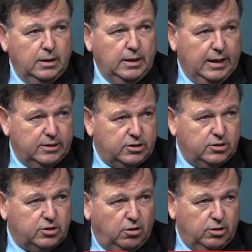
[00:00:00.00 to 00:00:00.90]
Yes,
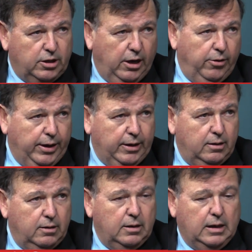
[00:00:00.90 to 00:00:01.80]
it's
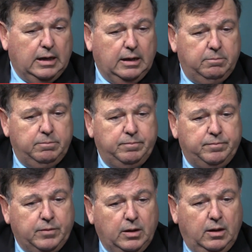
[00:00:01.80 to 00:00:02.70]
ongoing.
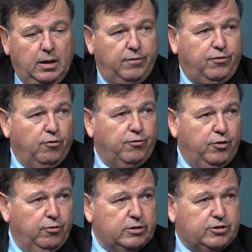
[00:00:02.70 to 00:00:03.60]
If your
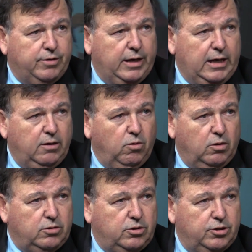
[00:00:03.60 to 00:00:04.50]
viewers really
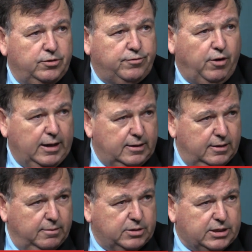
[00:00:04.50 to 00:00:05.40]
want to frighten
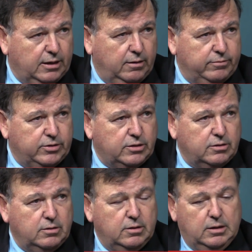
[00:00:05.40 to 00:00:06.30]
themselves,
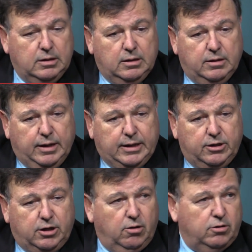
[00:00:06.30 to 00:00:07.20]
they can
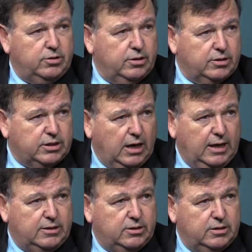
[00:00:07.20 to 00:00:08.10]
go onto the
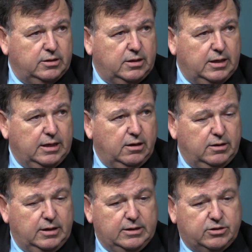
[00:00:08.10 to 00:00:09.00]
site and
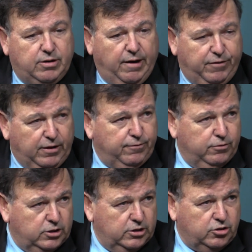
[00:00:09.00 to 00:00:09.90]
there's graphic
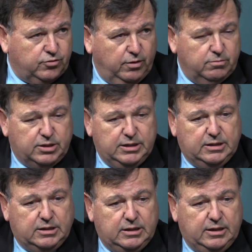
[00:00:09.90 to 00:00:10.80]
footage from
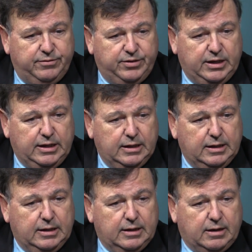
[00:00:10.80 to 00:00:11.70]
CCTV
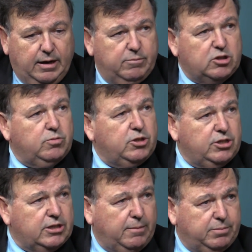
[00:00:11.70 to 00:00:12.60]
cameras, which
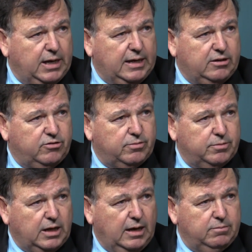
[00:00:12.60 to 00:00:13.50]
is updated from
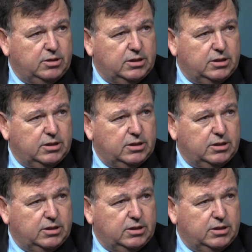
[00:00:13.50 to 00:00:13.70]
time to